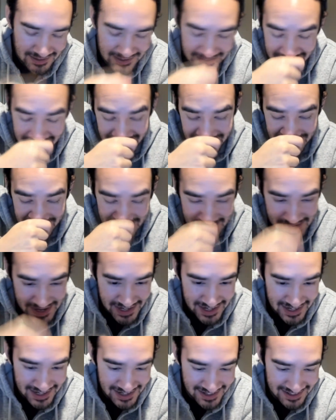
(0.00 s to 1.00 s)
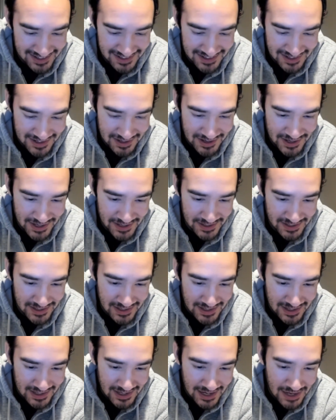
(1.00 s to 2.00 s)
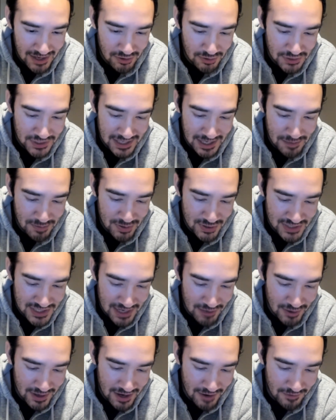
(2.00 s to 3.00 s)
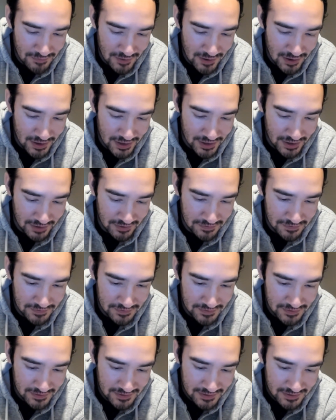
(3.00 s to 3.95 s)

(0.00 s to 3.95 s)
Oh, man. All right. I don't think I pushed that one out far enough.